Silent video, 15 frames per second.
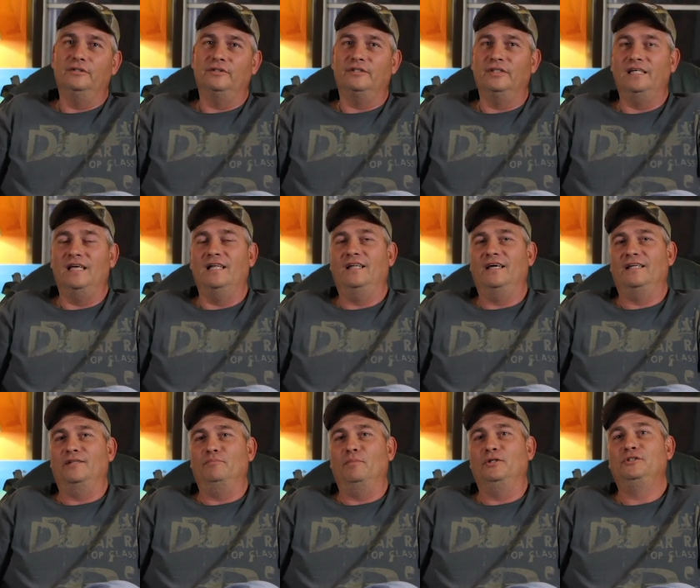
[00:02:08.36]
The thing I
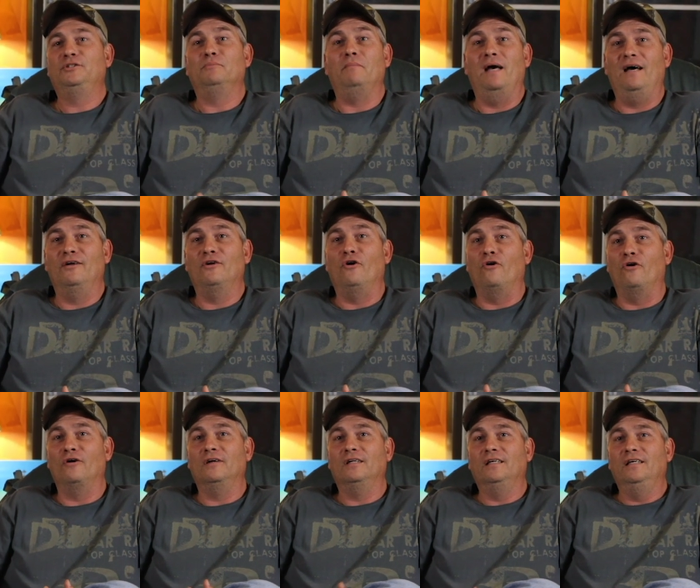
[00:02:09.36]
like the most about
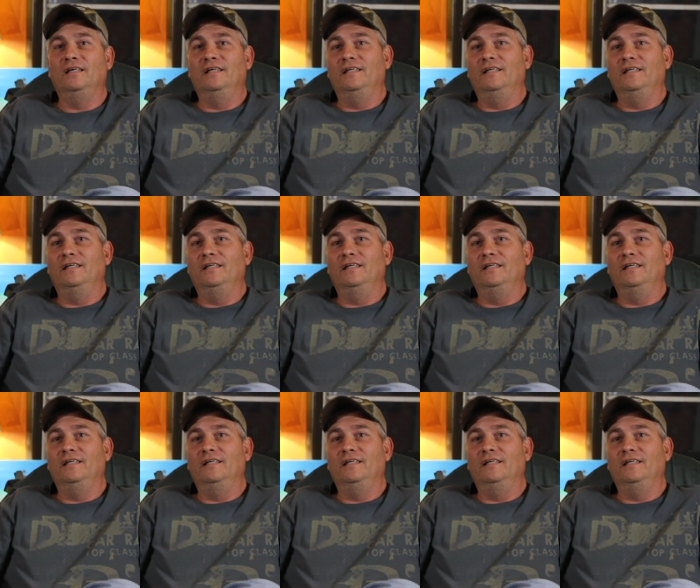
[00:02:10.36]
art